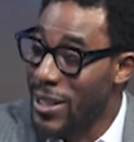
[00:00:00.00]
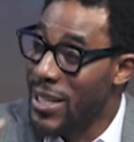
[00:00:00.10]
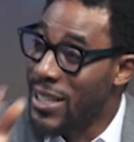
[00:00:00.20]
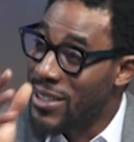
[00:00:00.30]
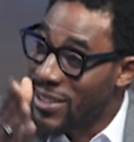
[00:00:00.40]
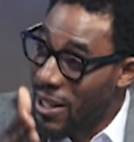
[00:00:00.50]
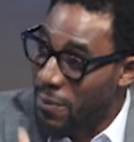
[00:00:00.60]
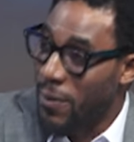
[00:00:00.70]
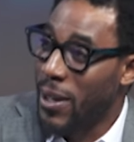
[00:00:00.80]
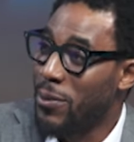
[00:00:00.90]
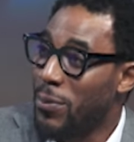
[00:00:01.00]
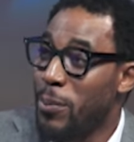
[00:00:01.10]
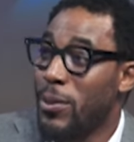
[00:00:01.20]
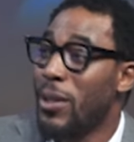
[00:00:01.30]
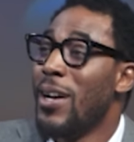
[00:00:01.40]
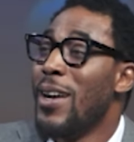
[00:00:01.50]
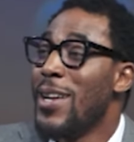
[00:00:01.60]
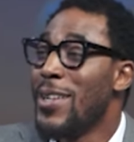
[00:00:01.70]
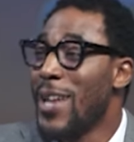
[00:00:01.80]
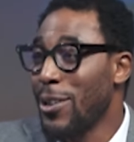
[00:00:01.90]
is different from the
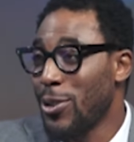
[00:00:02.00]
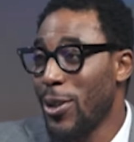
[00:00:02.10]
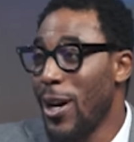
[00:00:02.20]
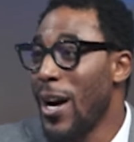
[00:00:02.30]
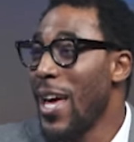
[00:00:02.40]
natural